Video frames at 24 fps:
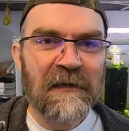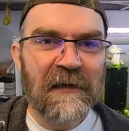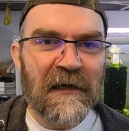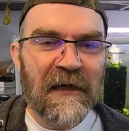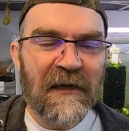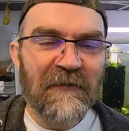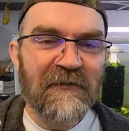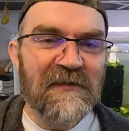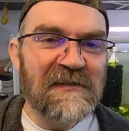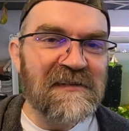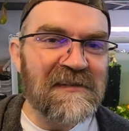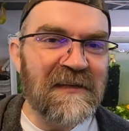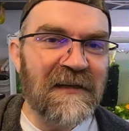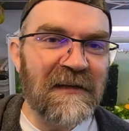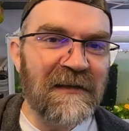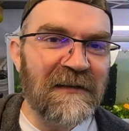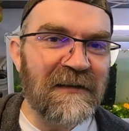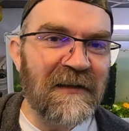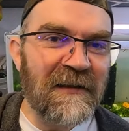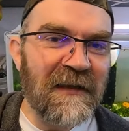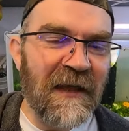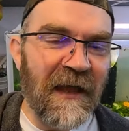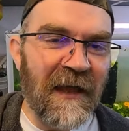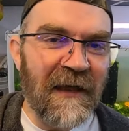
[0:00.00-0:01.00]
If you stick to
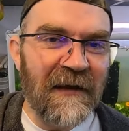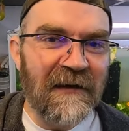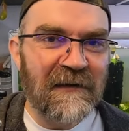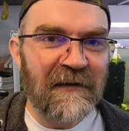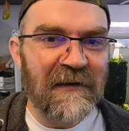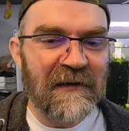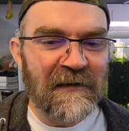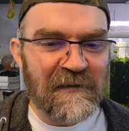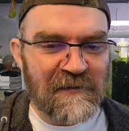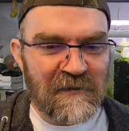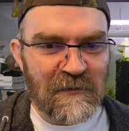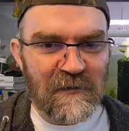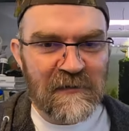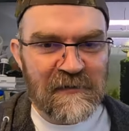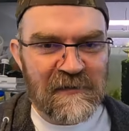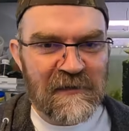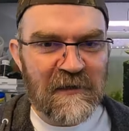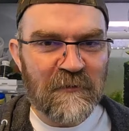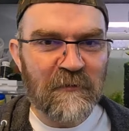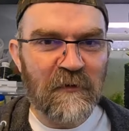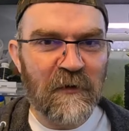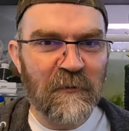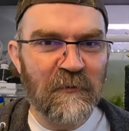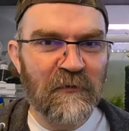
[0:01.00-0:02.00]
the end, guys, you'll see
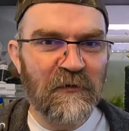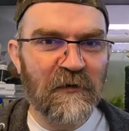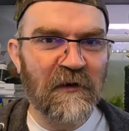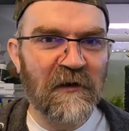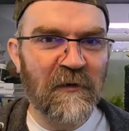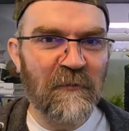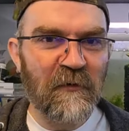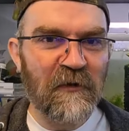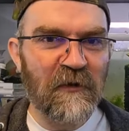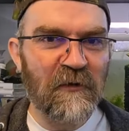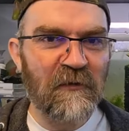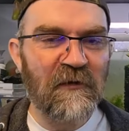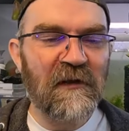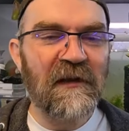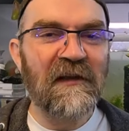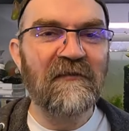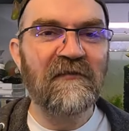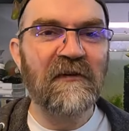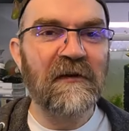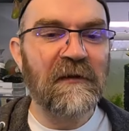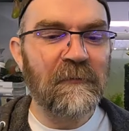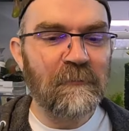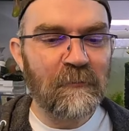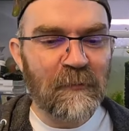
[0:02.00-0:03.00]
what I'm talking about. You'll love
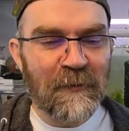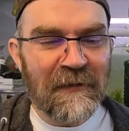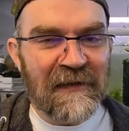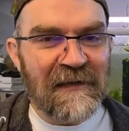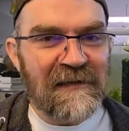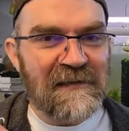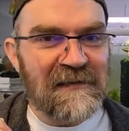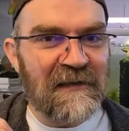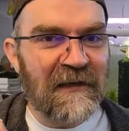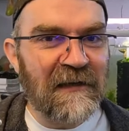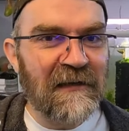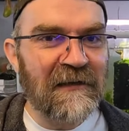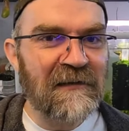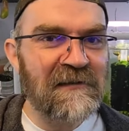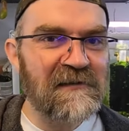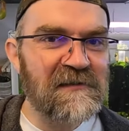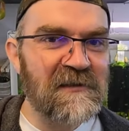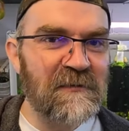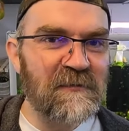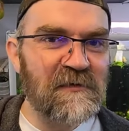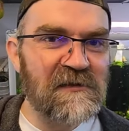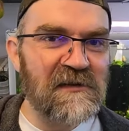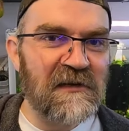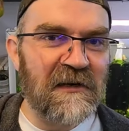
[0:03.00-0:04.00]
it. Please like and
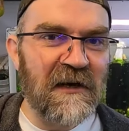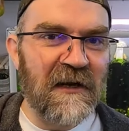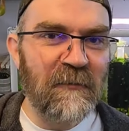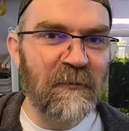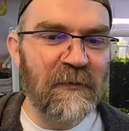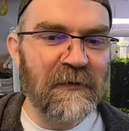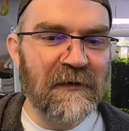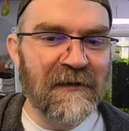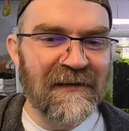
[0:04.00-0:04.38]
subscribe,